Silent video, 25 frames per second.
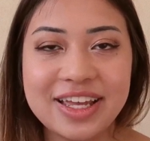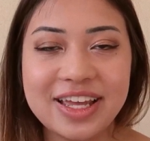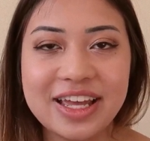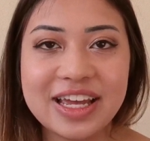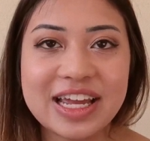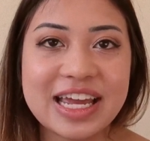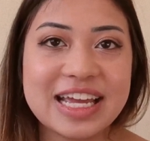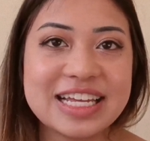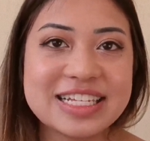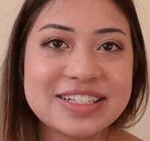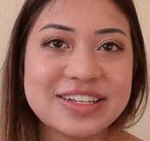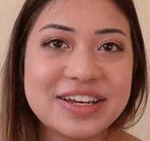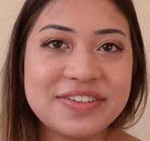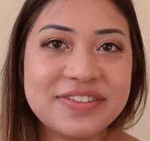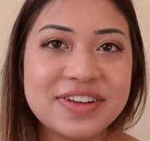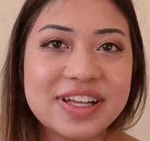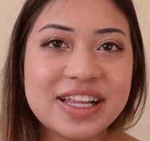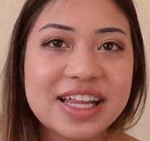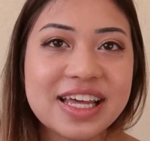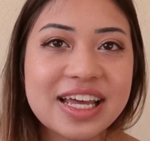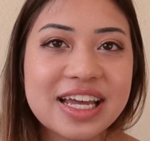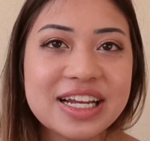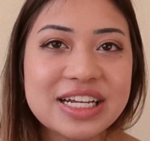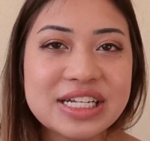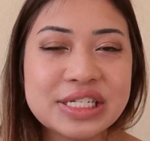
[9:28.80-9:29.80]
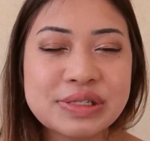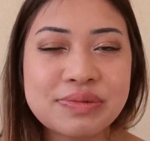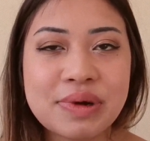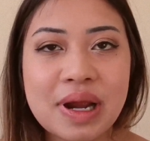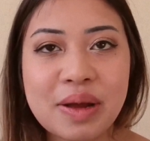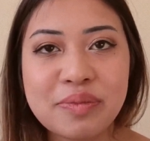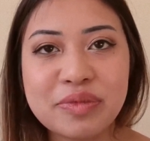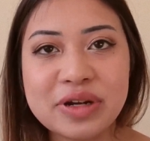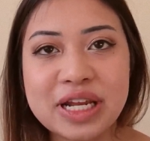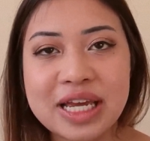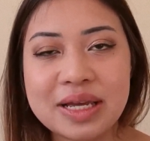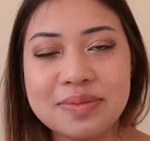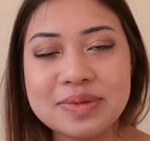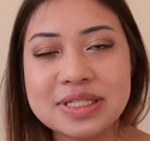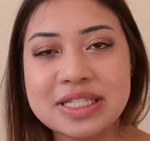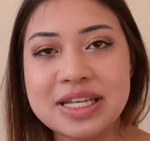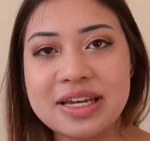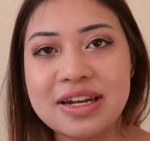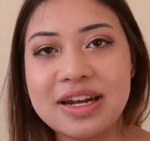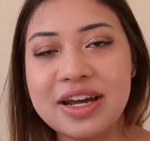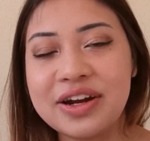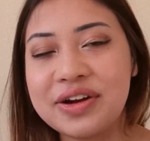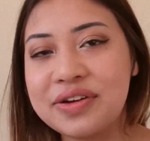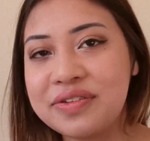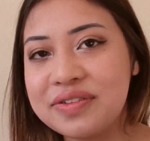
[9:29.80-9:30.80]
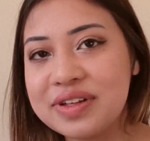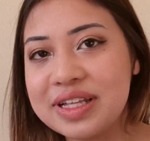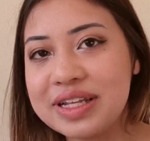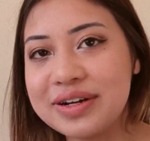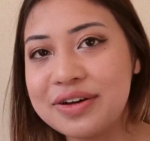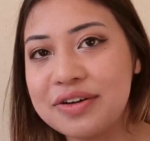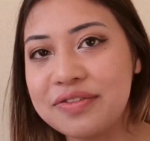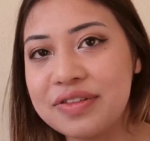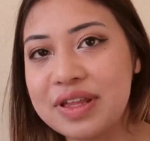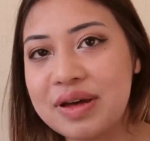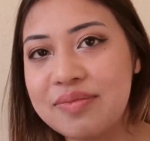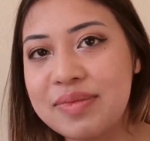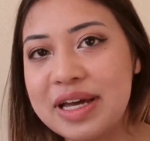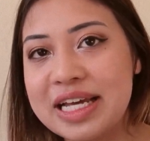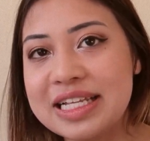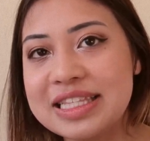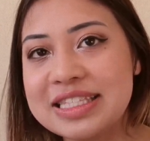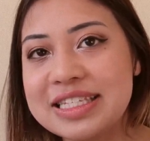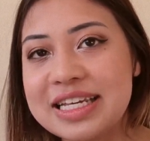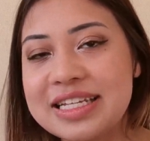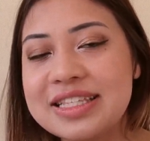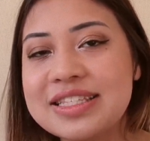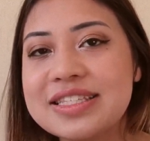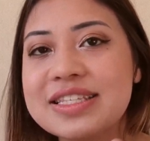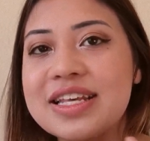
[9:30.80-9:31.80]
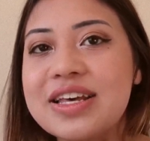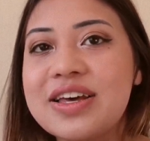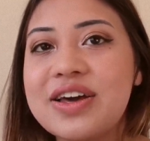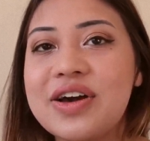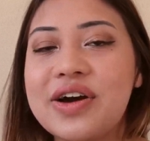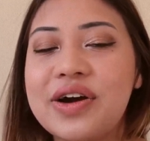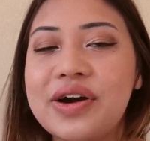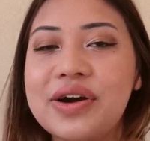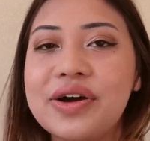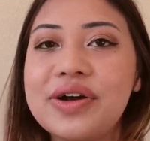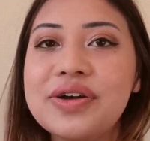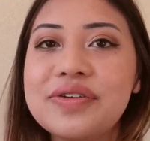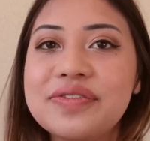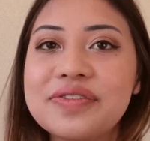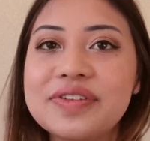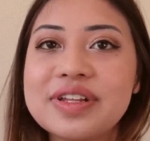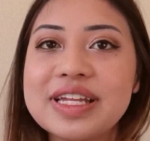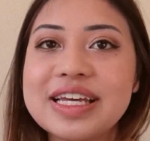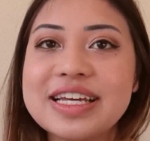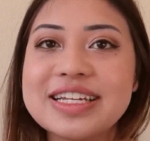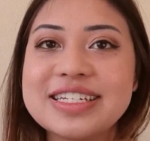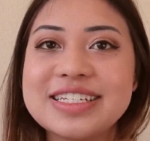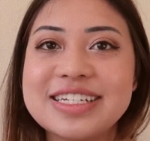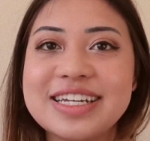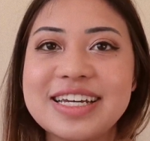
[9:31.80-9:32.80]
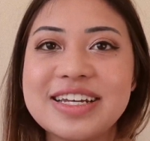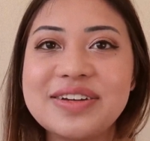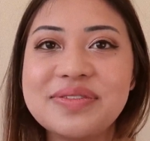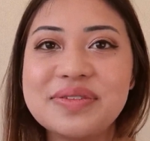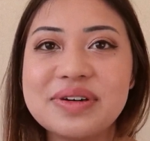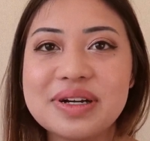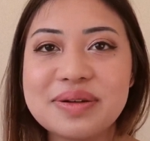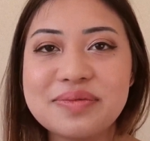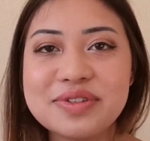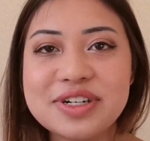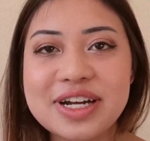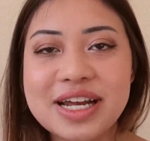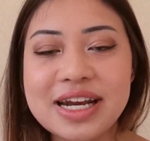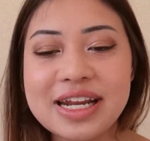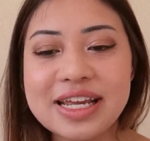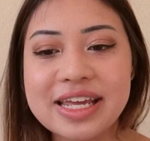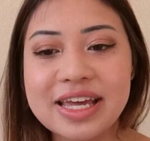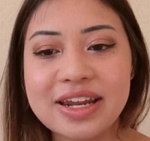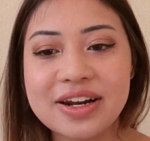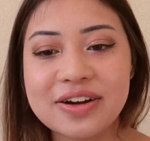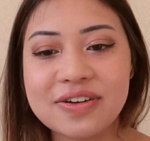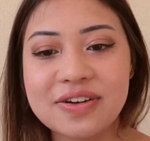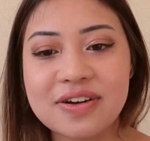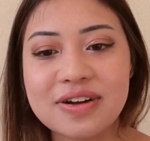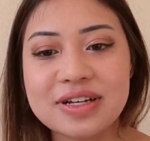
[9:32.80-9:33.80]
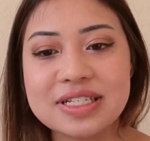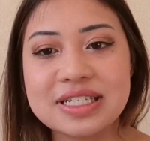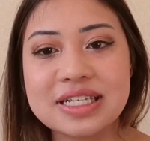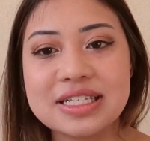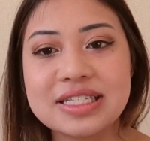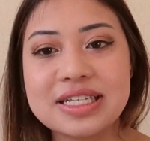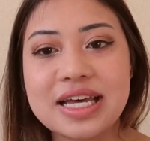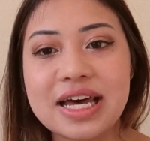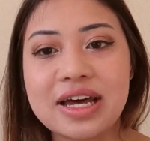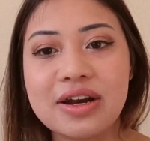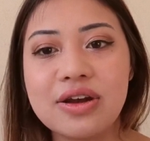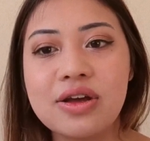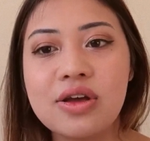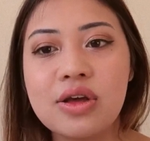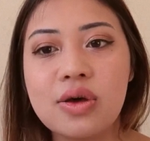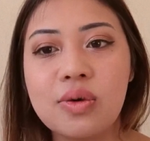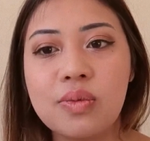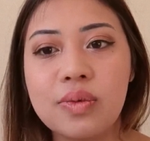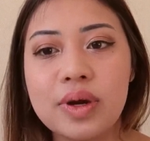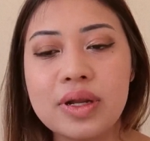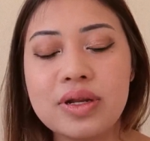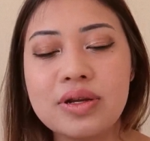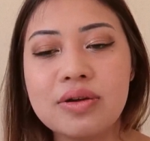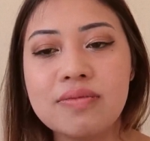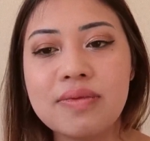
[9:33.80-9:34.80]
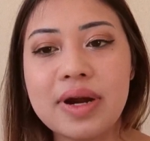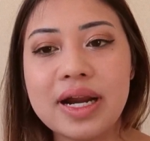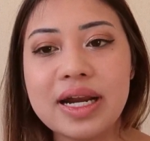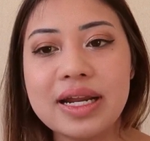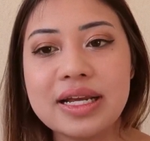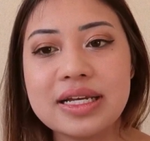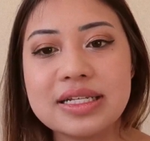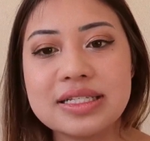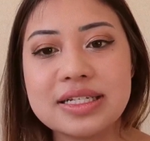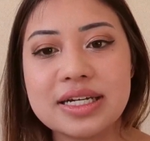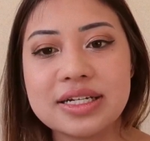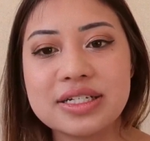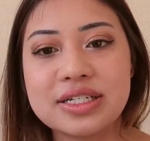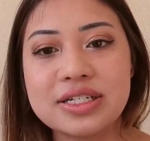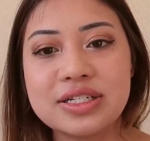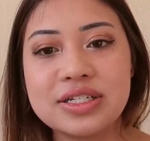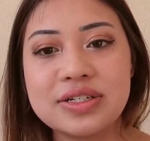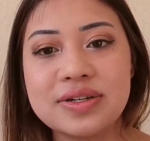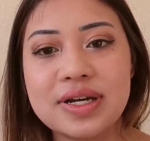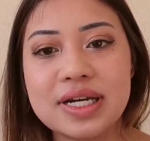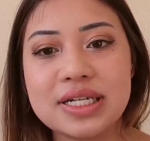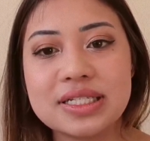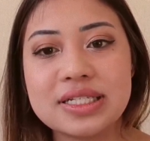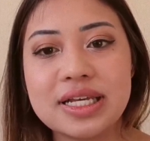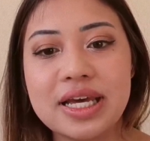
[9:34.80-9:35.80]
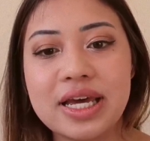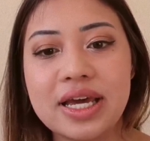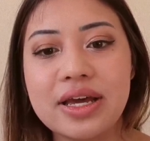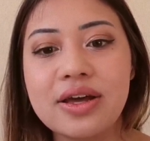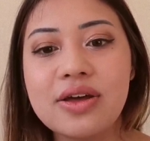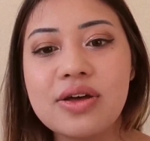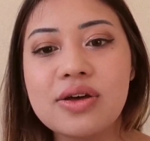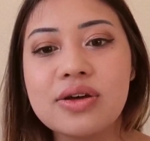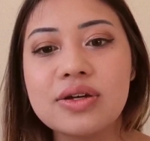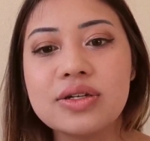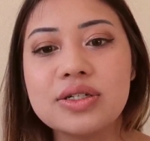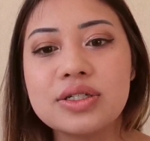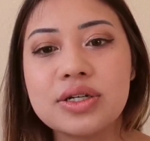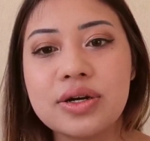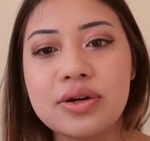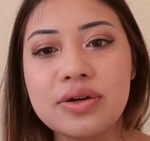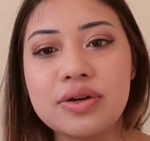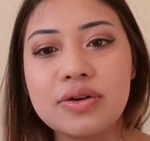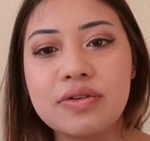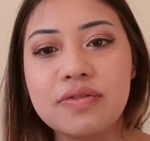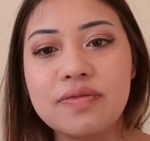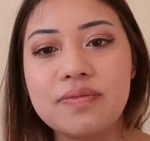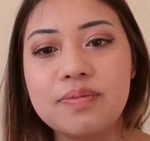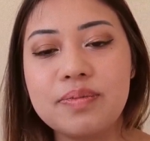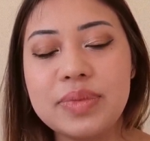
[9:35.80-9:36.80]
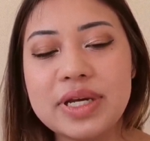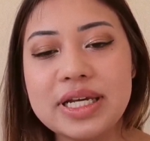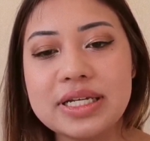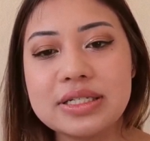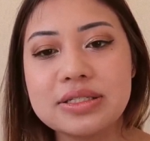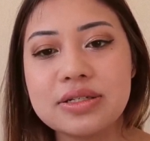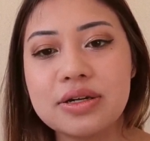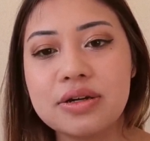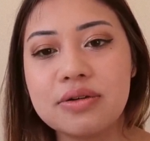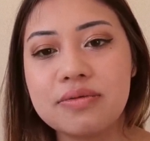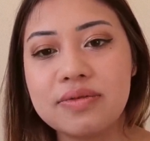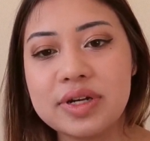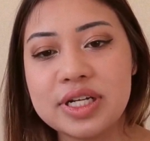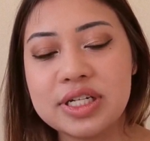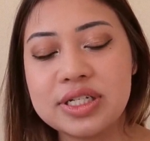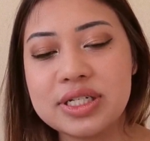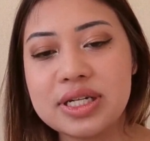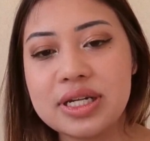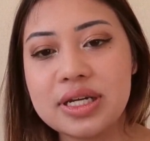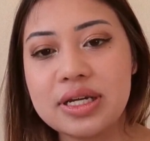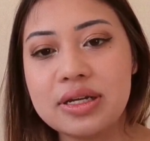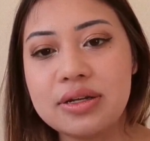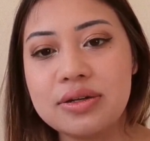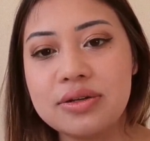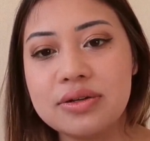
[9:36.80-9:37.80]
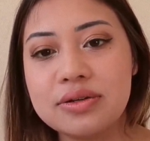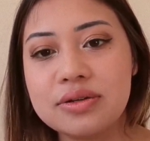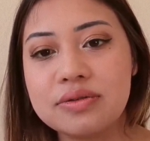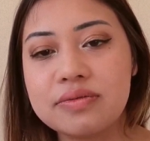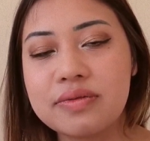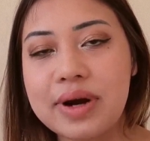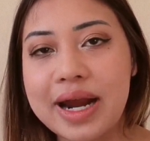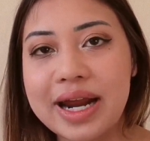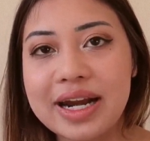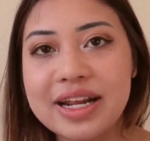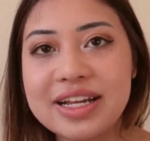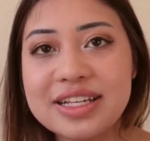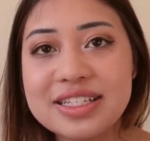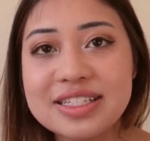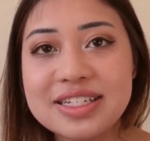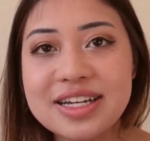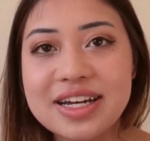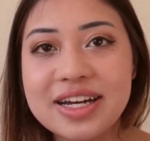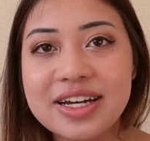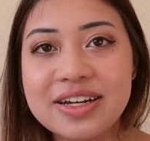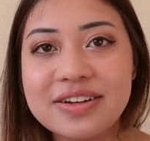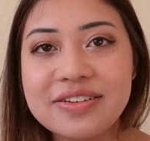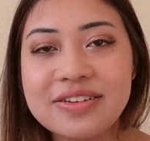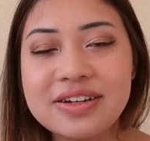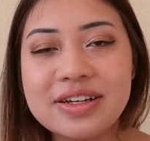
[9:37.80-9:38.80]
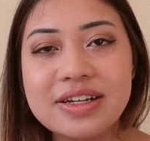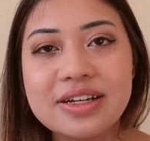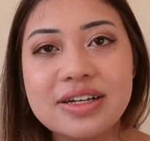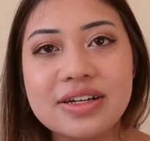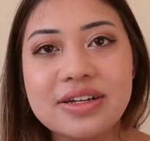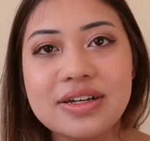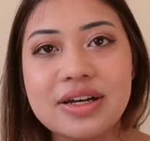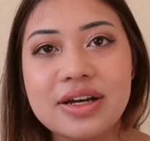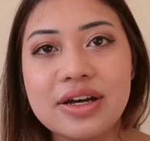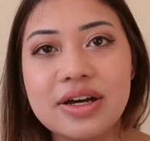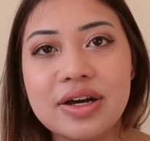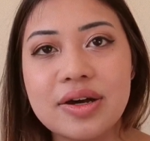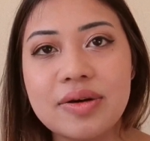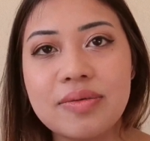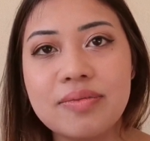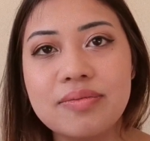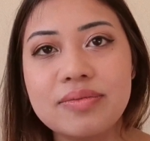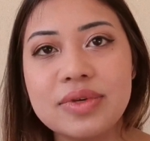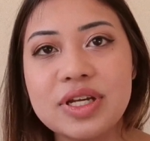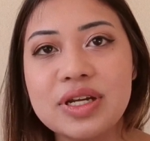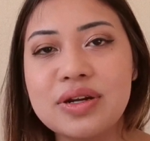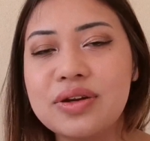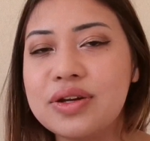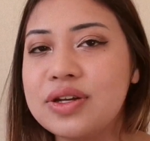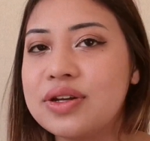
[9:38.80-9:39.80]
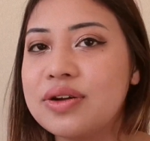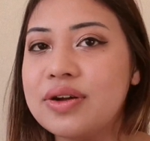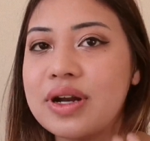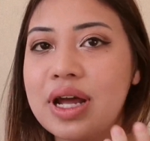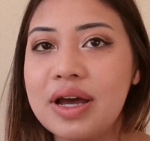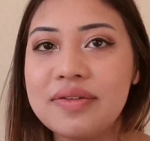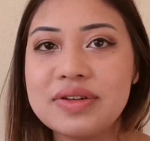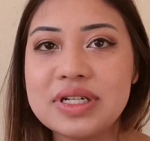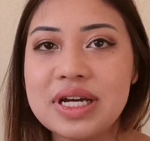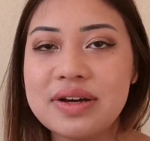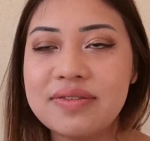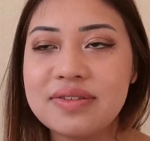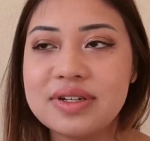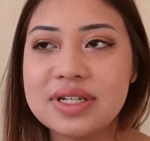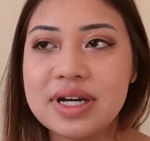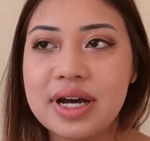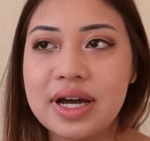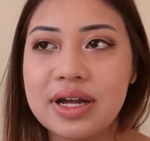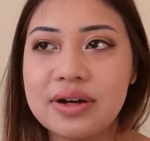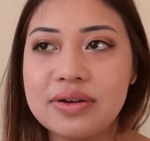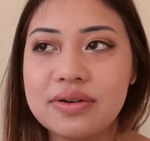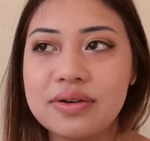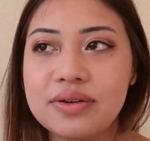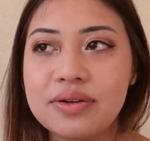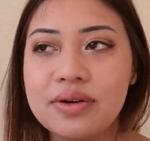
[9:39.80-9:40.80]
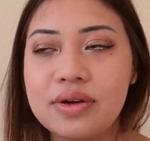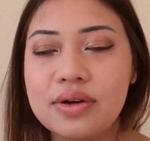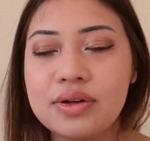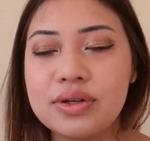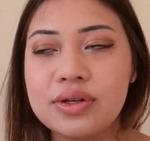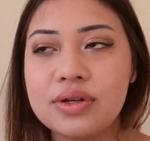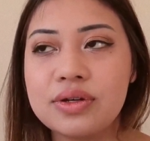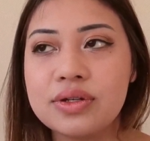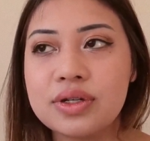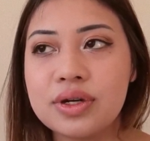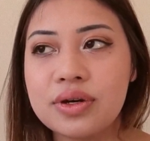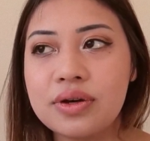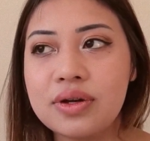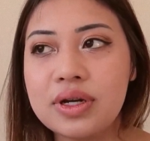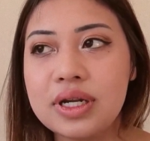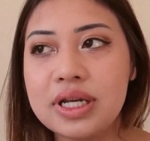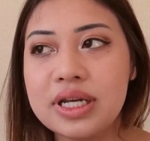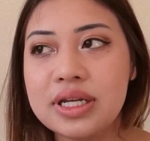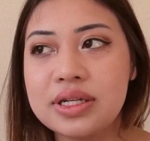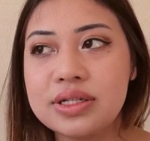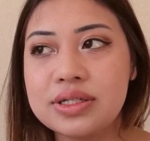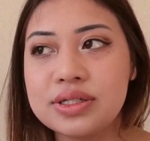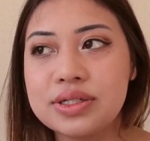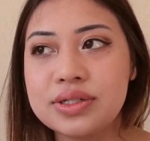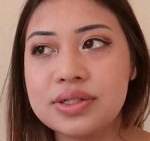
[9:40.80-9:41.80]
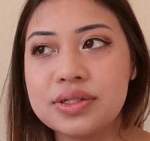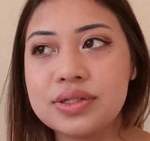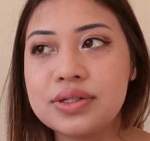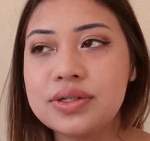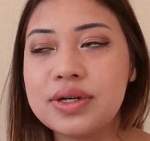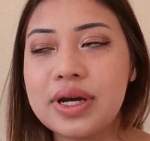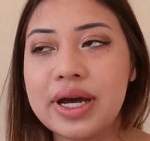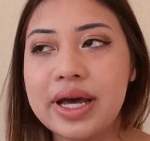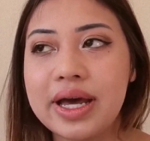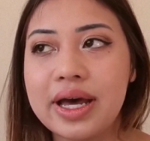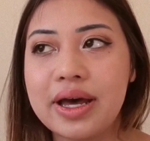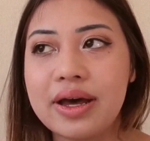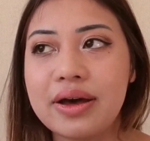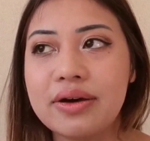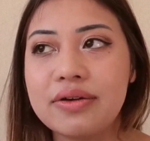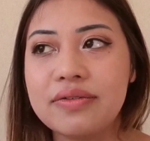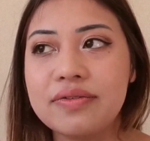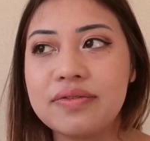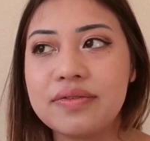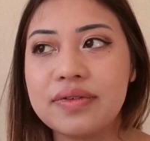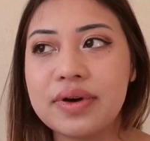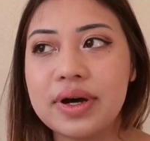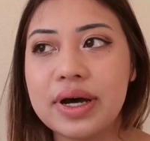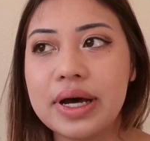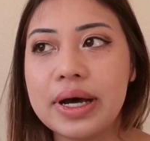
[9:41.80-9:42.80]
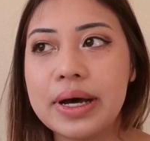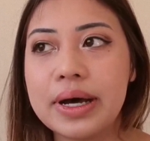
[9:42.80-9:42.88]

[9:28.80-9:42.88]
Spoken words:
Okay, so I feel like I just rambled heaps then. I don't really know if that made sense. Hopefully it did. What I'm trying to get across is that when you're writing a section 2 essay, don't be so rigid in your writing style. You don't have to have a title. You don't need to have